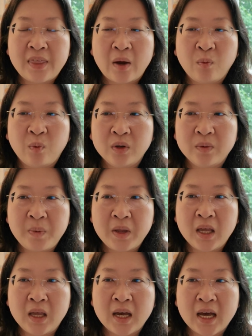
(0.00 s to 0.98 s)
that would
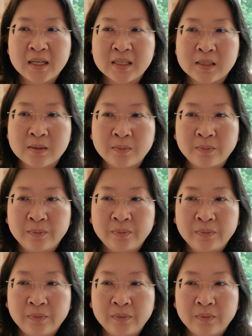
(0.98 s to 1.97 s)
be as
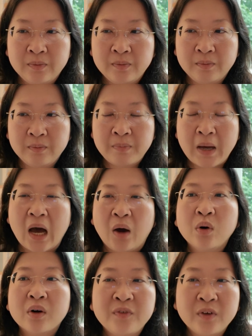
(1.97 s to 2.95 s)

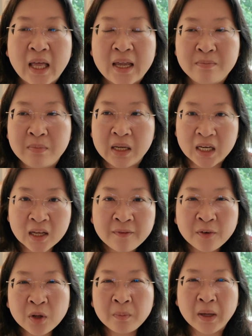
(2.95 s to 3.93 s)
powerful and
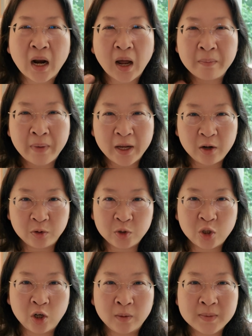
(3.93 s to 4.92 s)
meaningful, but on my own
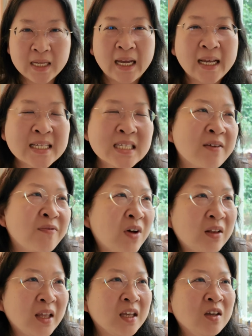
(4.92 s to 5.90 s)
terms. I guess I
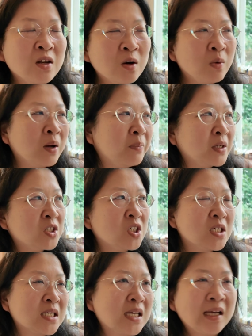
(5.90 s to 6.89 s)
felt like, you know what,
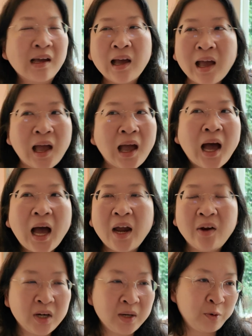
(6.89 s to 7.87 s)
bitches, like
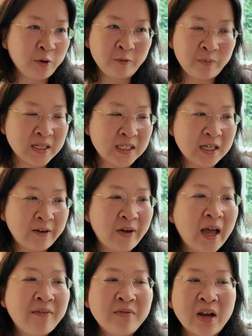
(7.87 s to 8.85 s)
I already proved myself.
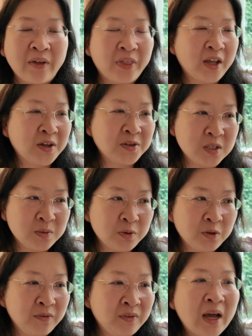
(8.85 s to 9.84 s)
I have nothing else to
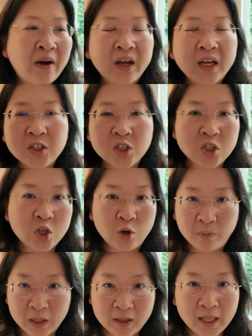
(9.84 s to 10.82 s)
prove. Now I can just
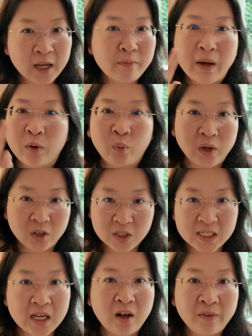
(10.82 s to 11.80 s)
go be like my
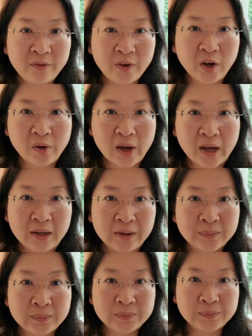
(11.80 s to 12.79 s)
weird self. Okay.
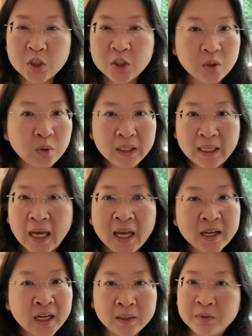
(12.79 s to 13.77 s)
So
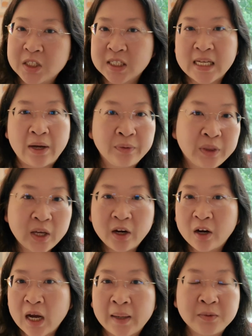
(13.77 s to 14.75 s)
again, I'm just out
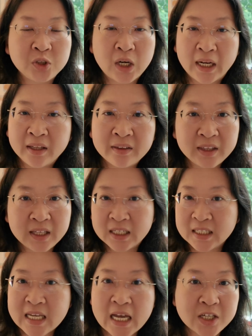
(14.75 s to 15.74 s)
there, I'm trying
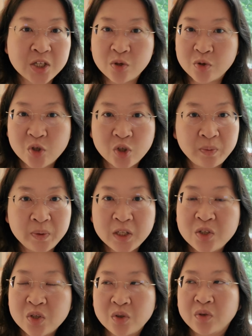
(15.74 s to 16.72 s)
things as you should
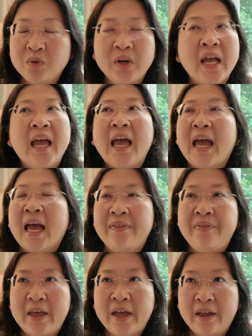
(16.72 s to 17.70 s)
be too.
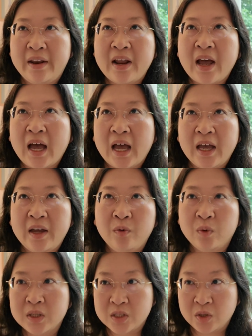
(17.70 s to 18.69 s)
And then I
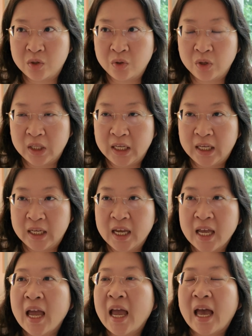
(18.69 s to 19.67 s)
was Googling,
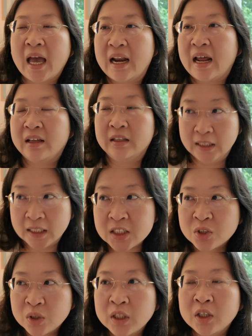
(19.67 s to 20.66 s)
and I
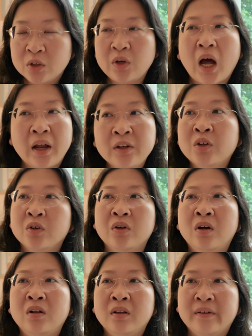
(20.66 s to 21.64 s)
literally on
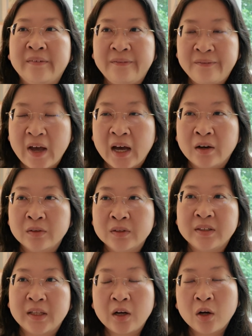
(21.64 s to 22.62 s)
Google
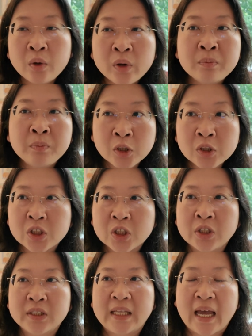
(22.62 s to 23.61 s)
found that, oh, in
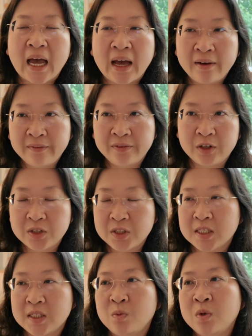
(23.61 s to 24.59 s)
Boulder, there's
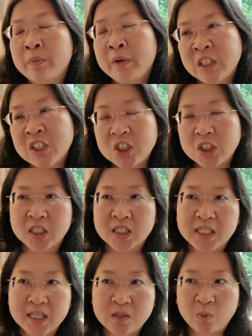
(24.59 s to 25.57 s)
this woman, she
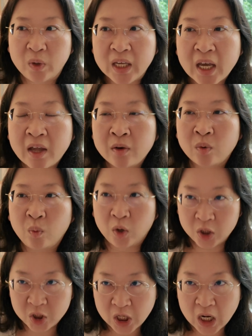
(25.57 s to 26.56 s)
does these weekend
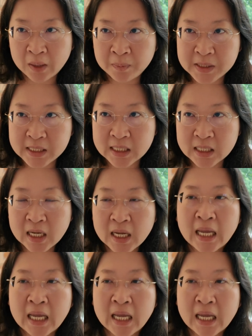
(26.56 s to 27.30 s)
workshops.